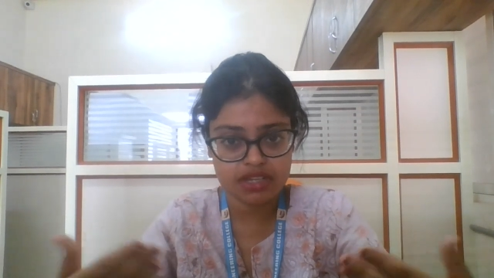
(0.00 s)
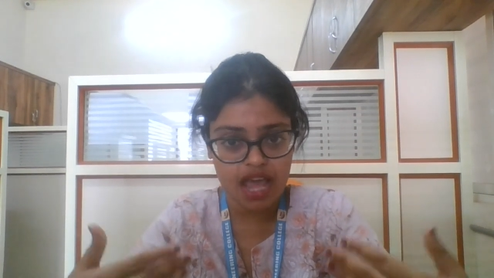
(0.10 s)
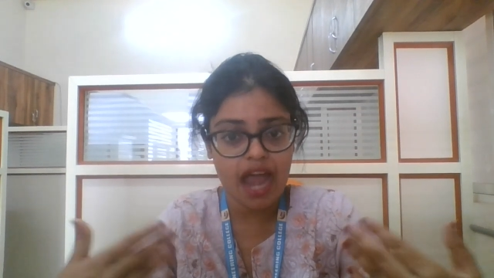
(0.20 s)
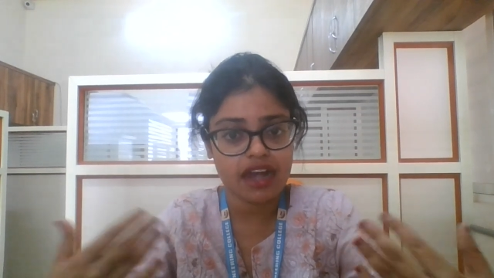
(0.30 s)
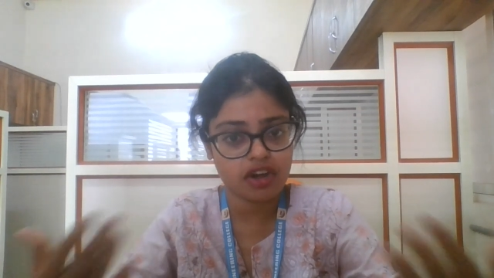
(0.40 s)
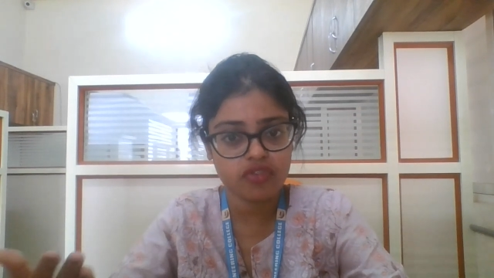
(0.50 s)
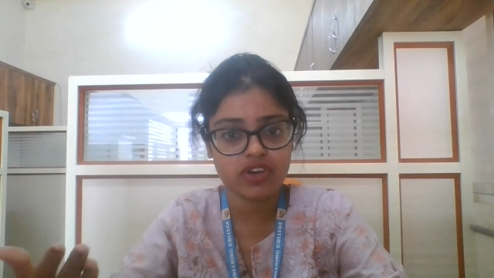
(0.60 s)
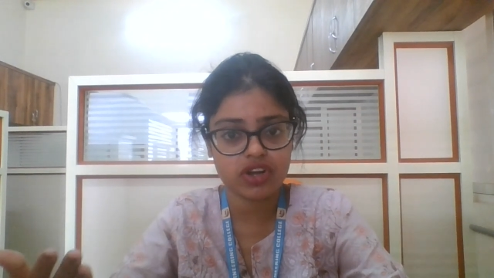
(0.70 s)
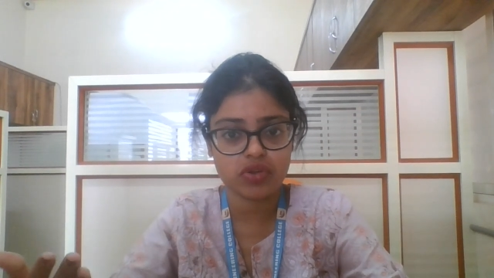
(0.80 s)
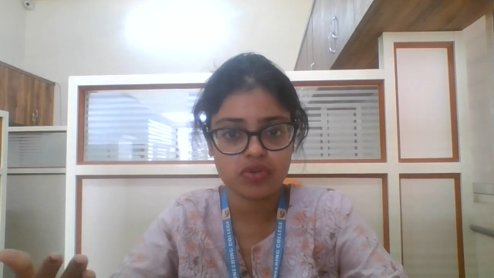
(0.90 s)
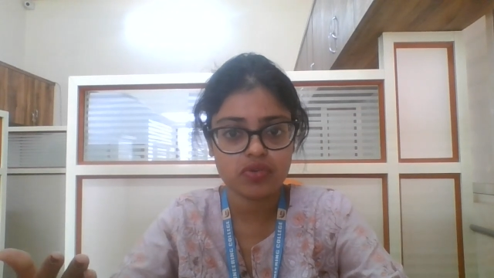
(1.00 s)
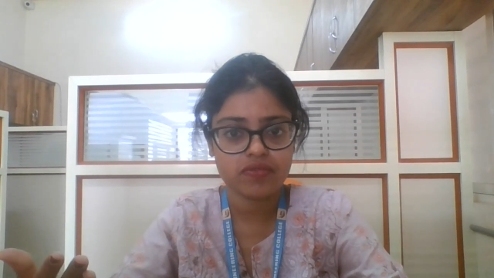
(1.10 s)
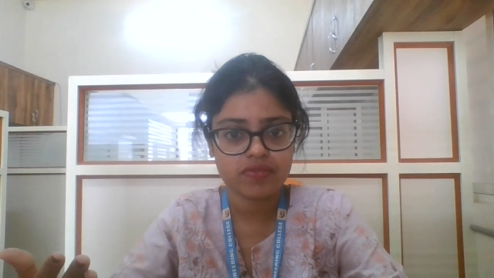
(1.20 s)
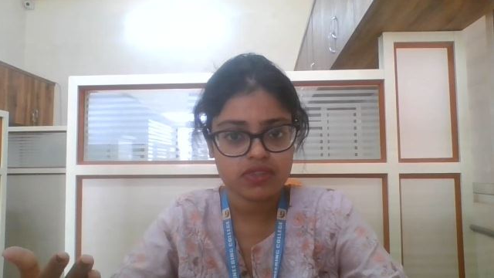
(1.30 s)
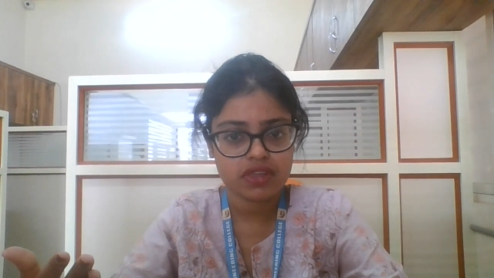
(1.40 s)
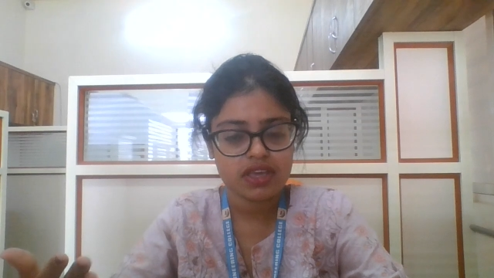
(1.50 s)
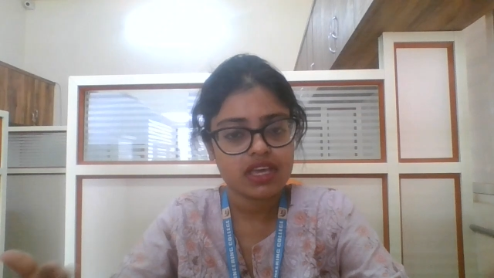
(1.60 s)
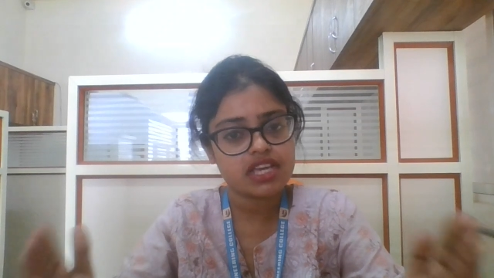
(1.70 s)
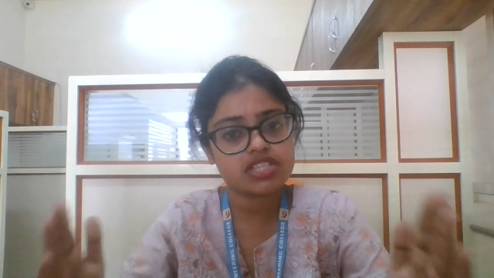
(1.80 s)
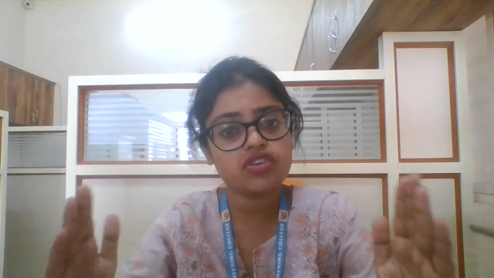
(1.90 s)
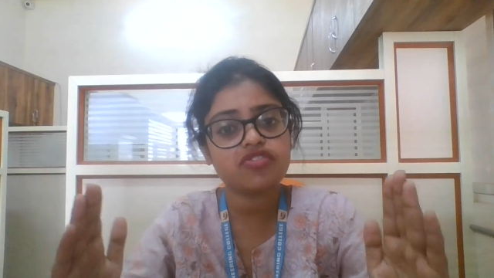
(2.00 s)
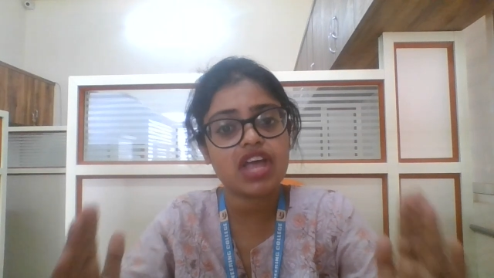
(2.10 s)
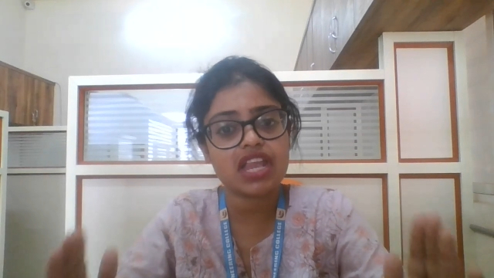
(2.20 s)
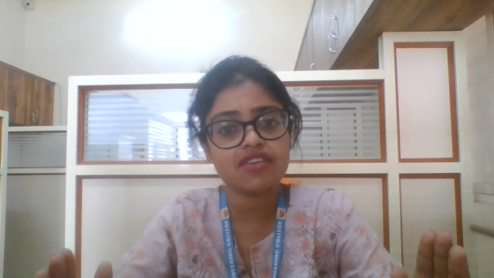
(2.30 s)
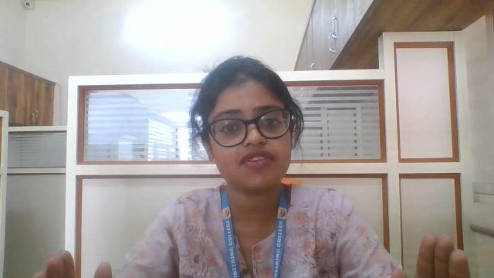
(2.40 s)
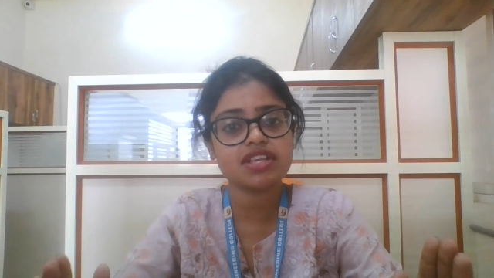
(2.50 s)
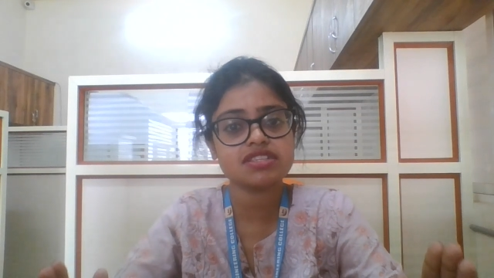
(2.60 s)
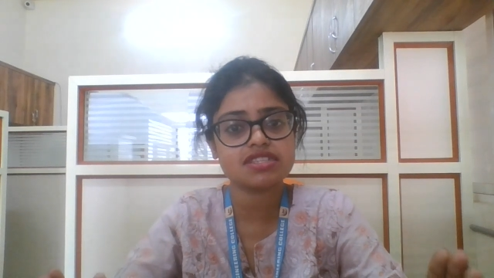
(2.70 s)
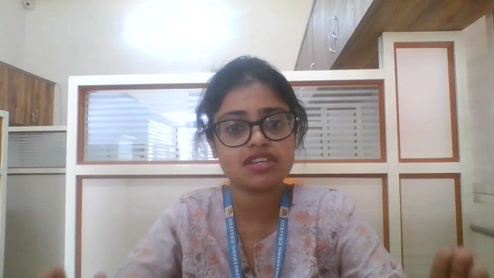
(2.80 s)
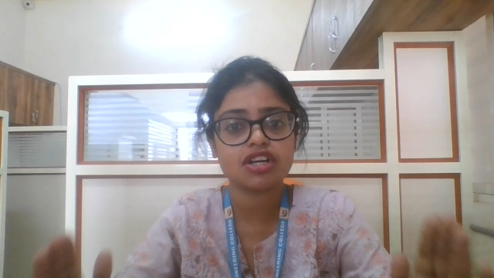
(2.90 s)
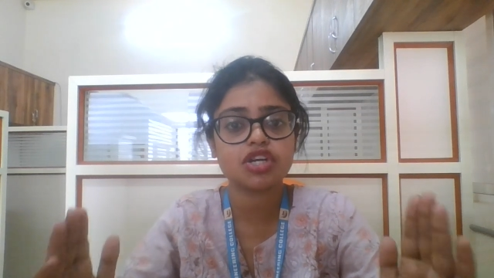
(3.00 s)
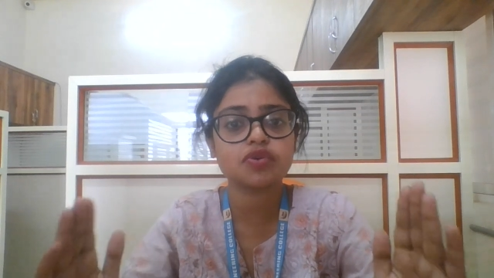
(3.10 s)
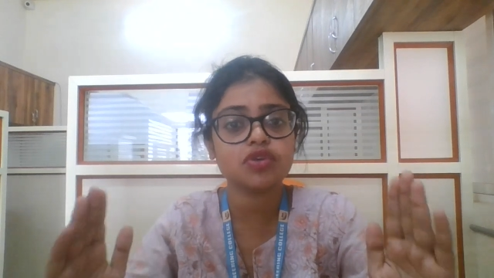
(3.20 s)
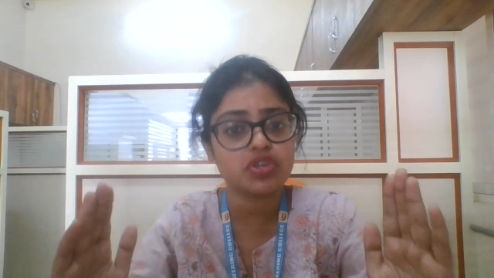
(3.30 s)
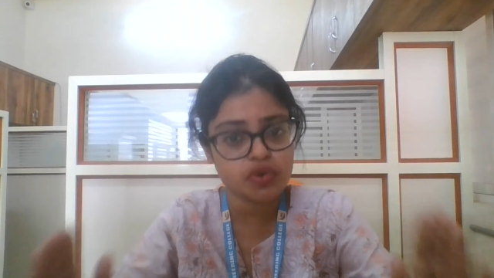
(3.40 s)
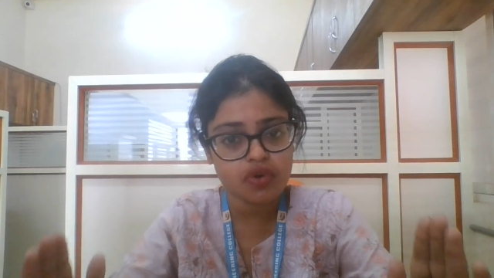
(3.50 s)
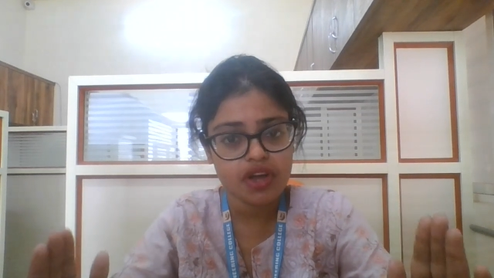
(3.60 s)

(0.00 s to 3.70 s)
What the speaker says: handed over to you is of relevance to you